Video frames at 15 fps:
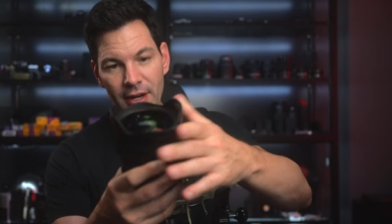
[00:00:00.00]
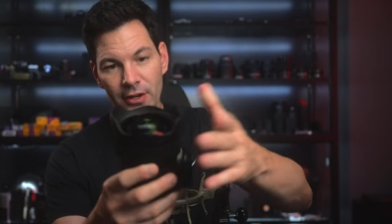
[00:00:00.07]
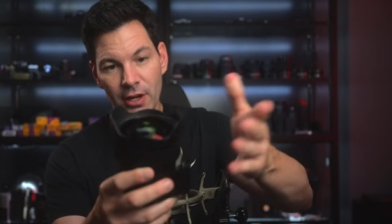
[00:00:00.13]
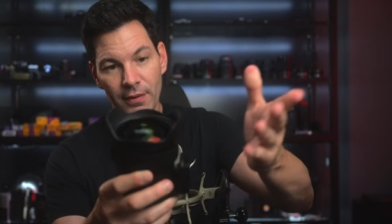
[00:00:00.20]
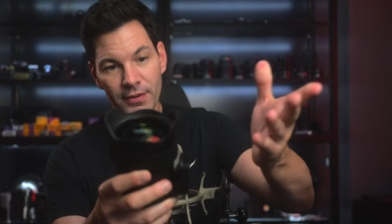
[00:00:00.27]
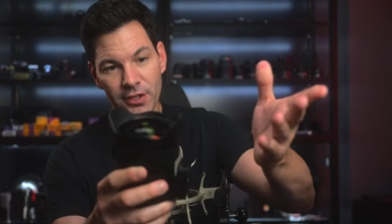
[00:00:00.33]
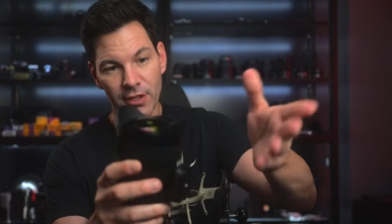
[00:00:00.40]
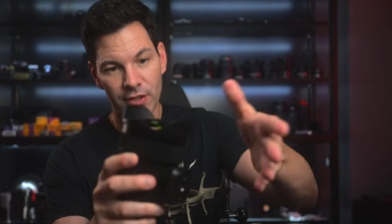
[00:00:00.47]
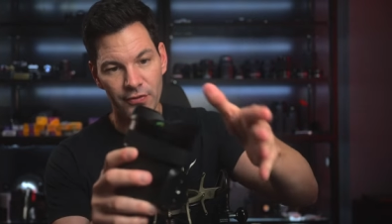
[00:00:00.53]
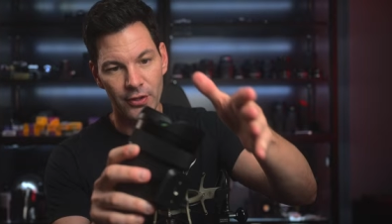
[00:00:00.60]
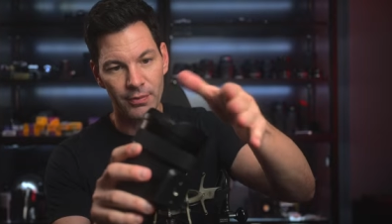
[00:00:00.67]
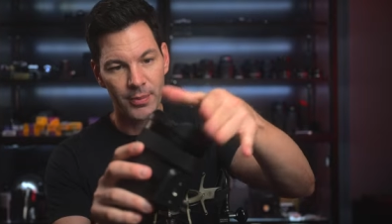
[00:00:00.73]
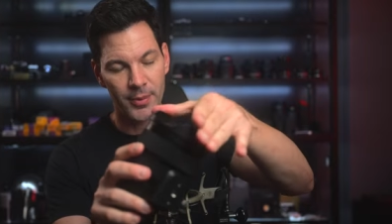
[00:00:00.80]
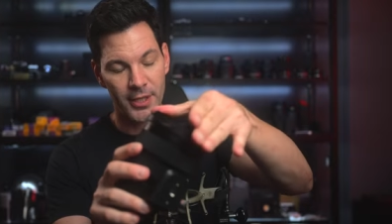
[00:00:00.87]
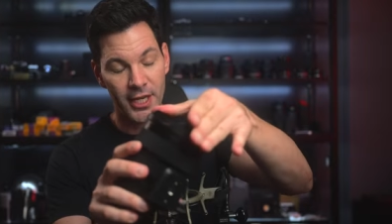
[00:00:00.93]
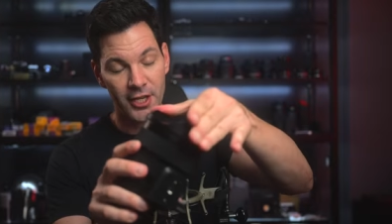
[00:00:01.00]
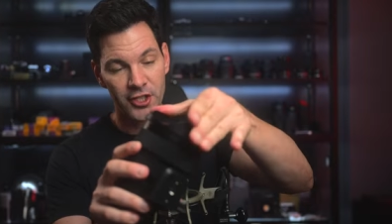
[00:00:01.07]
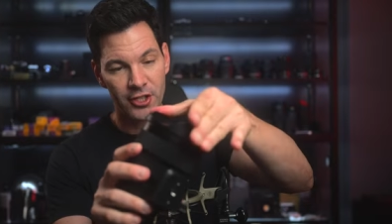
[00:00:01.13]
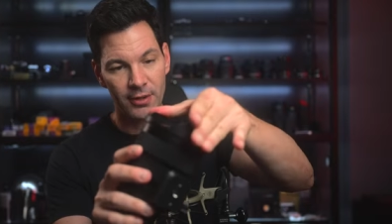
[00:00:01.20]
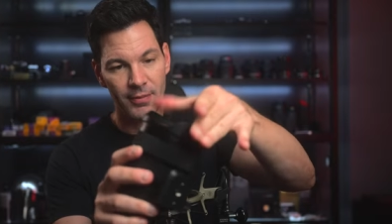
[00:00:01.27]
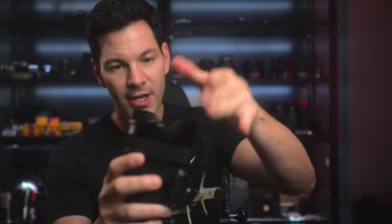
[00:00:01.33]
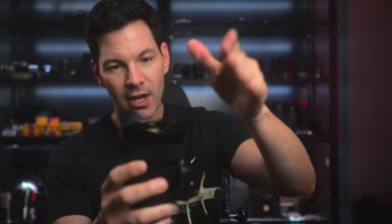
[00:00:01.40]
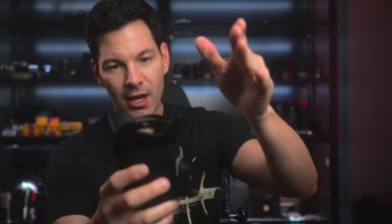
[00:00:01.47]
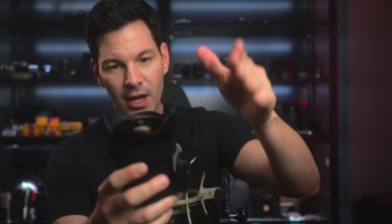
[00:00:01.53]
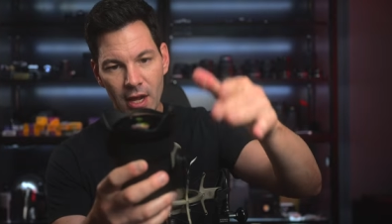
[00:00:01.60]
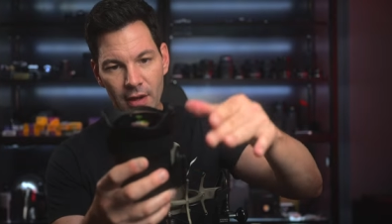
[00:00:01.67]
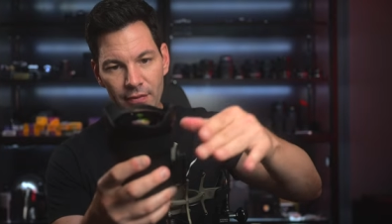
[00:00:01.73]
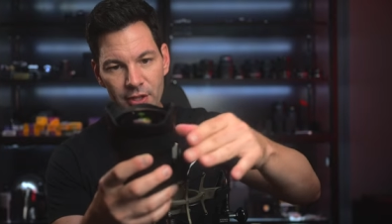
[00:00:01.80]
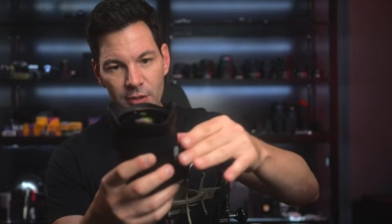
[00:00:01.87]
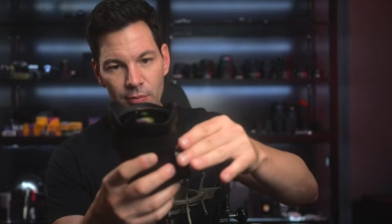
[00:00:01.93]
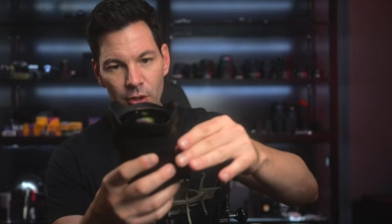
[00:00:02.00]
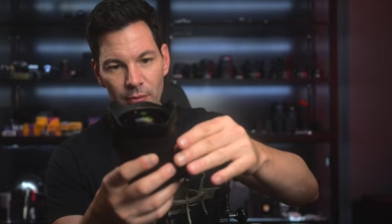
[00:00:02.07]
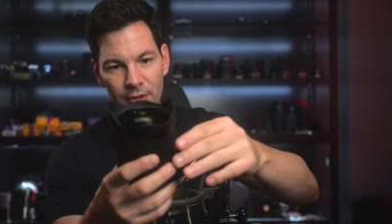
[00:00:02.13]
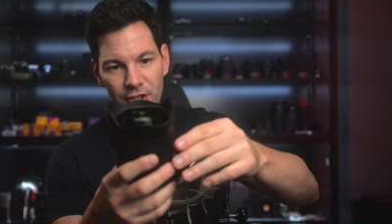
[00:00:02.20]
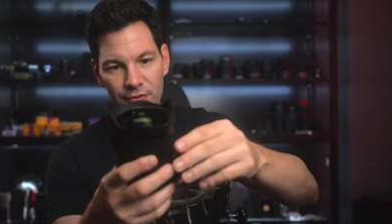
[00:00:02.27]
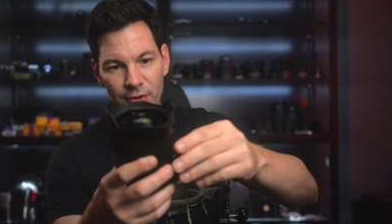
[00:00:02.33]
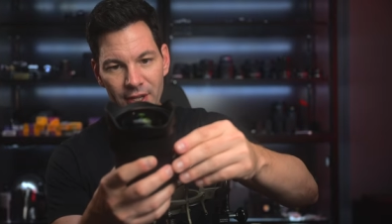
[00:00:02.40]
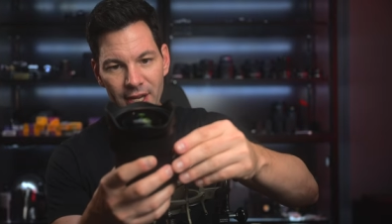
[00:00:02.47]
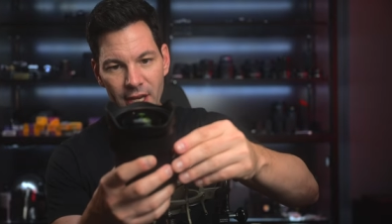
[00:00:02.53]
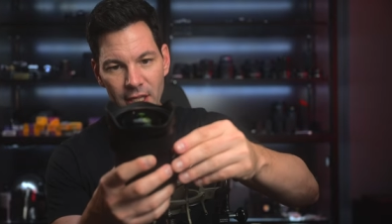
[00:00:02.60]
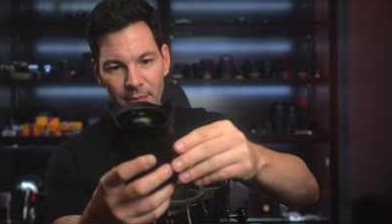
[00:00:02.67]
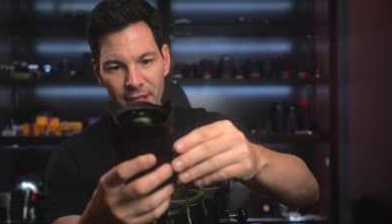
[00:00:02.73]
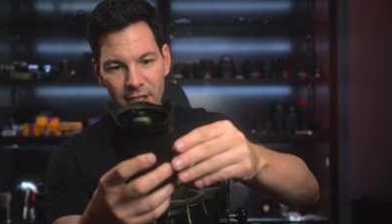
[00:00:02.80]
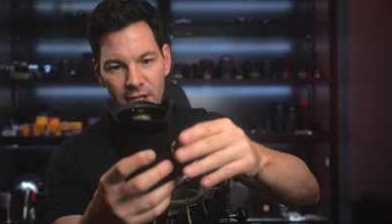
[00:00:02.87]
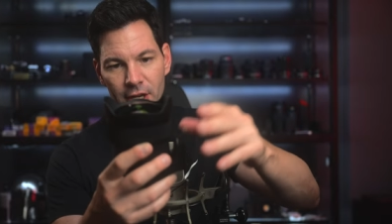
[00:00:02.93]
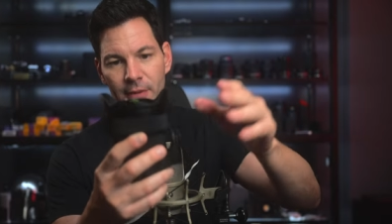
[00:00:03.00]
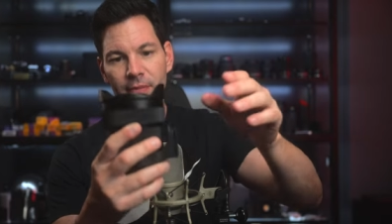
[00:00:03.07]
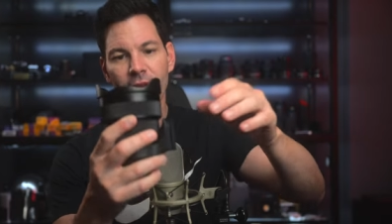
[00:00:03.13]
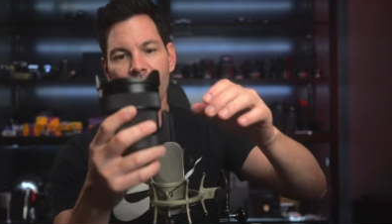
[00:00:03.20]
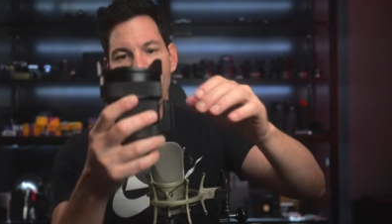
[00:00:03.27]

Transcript: And obviously it's for protection of this bulbous front element here.